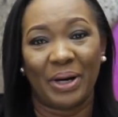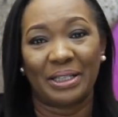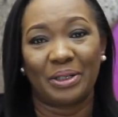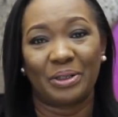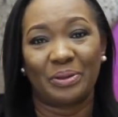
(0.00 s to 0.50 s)

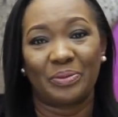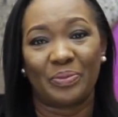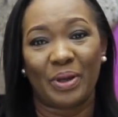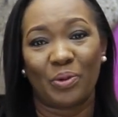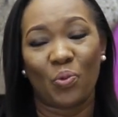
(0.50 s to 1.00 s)
the
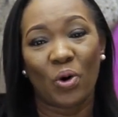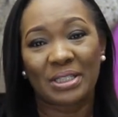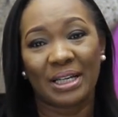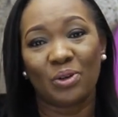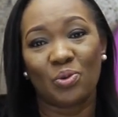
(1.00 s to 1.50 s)

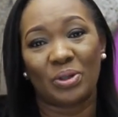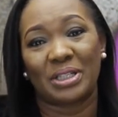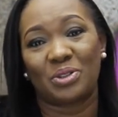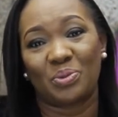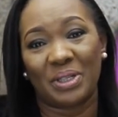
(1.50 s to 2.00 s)
water who
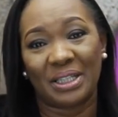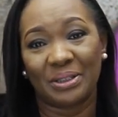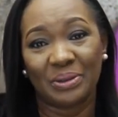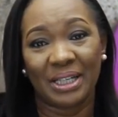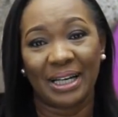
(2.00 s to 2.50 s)
wanted to be
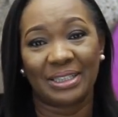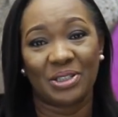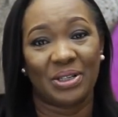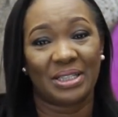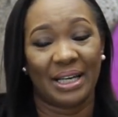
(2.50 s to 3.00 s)
healed, and
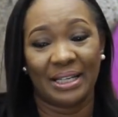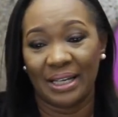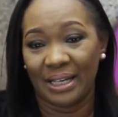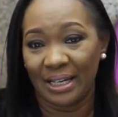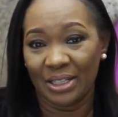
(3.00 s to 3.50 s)
Jesus said,
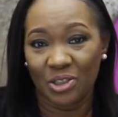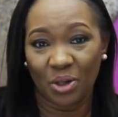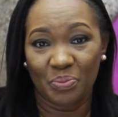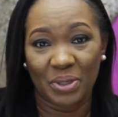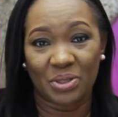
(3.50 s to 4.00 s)

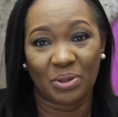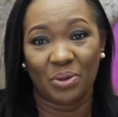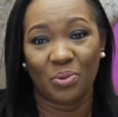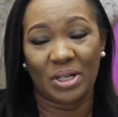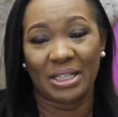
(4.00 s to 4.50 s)
"Jump into
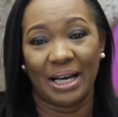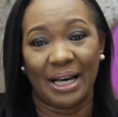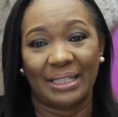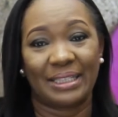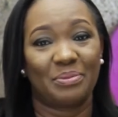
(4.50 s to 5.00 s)
the water,"
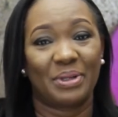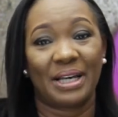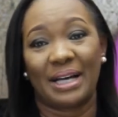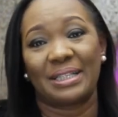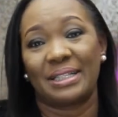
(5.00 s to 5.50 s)
and he
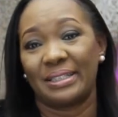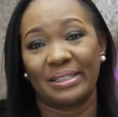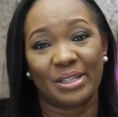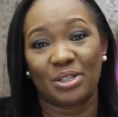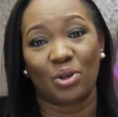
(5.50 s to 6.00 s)
began
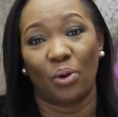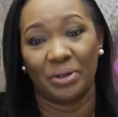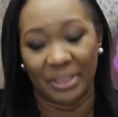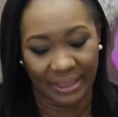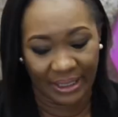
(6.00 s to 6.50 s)

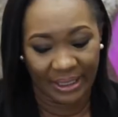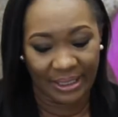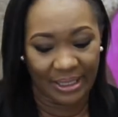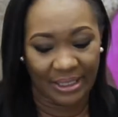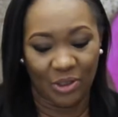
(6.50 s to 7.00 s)
story,
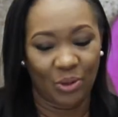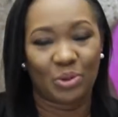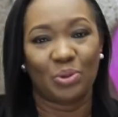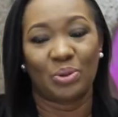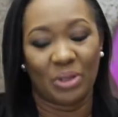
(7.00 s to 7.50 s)

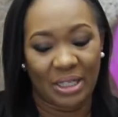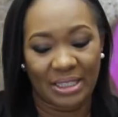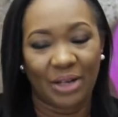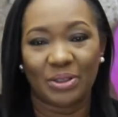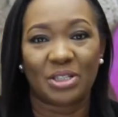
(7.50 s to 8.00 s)
to
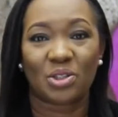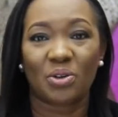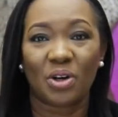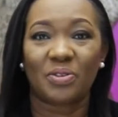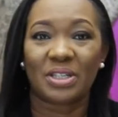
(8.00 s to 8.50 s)
tell the
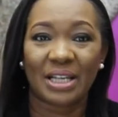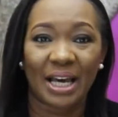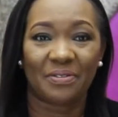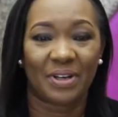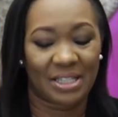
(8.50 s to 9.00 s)
story of his
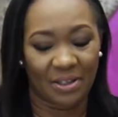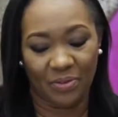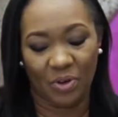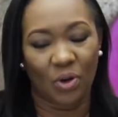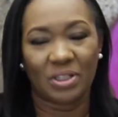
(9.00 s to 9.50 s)
life as
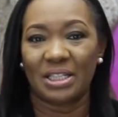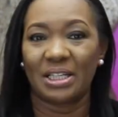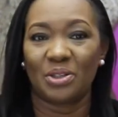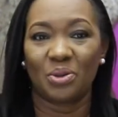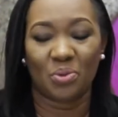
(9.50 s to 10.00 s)
if God
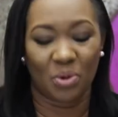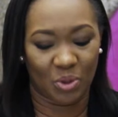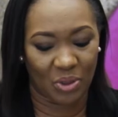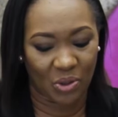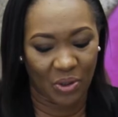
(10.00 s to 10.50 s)
didn't know
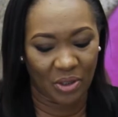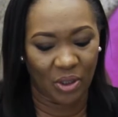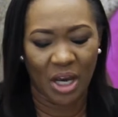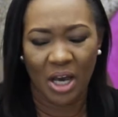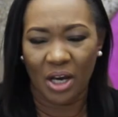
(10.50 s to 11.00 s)
what was going
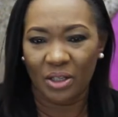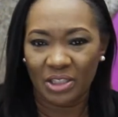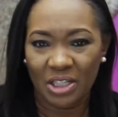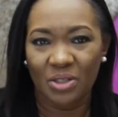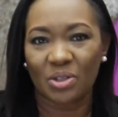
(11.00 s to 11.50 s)
on.
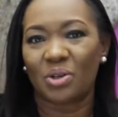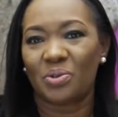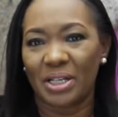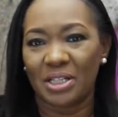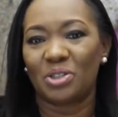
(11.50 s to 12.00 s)
Jesus
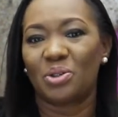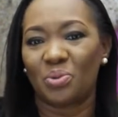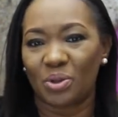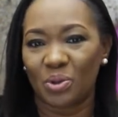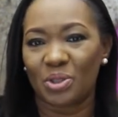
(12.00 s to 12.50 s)
already knew
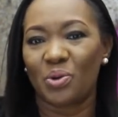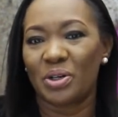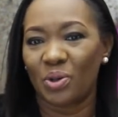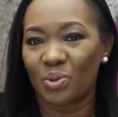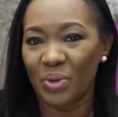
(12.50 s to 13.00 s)
what was
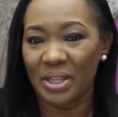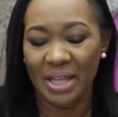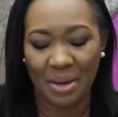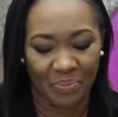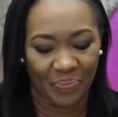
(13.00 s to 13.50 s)
going on with
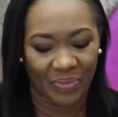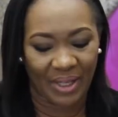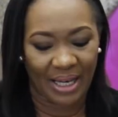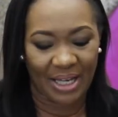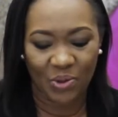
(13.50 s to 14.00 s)
them,
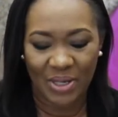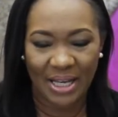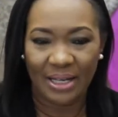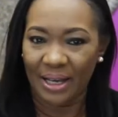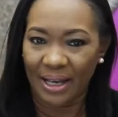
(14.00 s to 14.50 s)
and so he
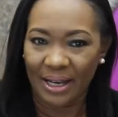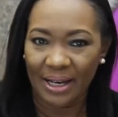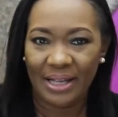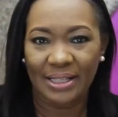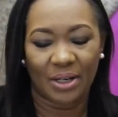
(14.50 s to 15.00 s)
said,
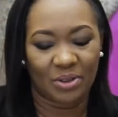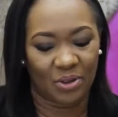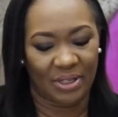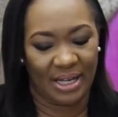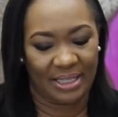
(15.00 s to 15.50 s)
"Let down
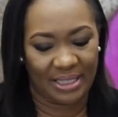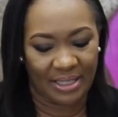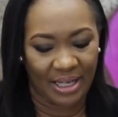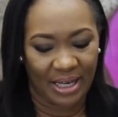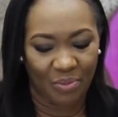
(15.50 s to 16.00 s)
your net."
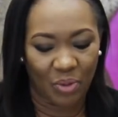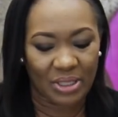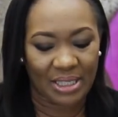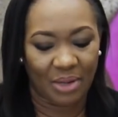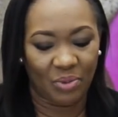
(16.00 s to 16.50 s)

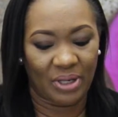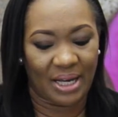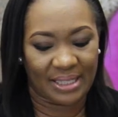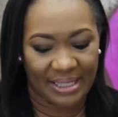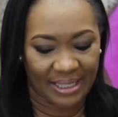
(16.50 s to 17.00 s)
But Simon
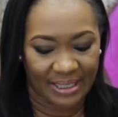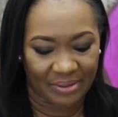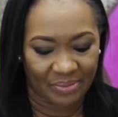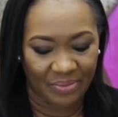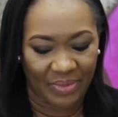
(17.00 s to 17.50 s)
answered,
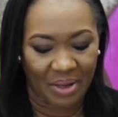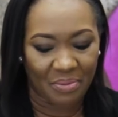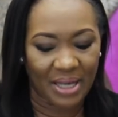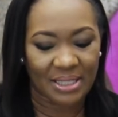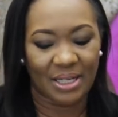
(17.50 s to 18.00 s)

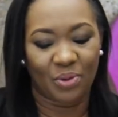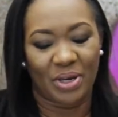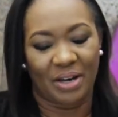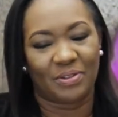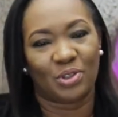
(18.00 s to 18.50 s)
"Master,
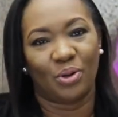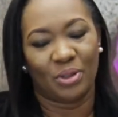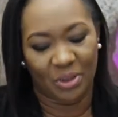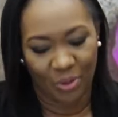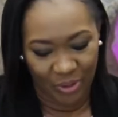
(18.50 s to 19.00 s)
we have
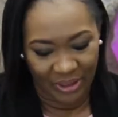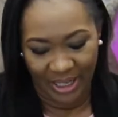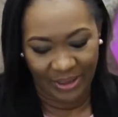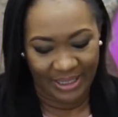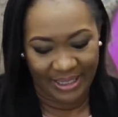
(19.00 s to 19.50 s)
toiled all
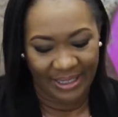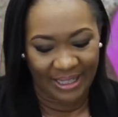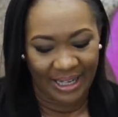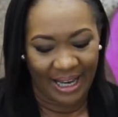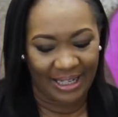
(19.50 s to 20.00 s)
night
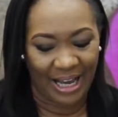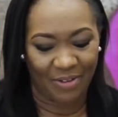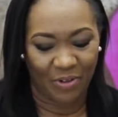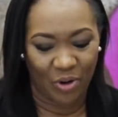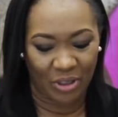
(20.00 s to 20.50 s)
and
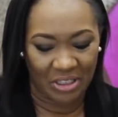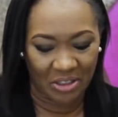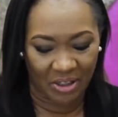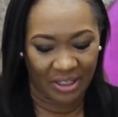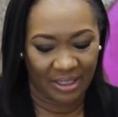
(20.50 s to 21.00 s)
have caught
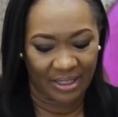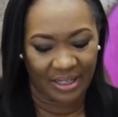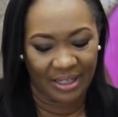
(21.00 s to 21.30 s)
nothing.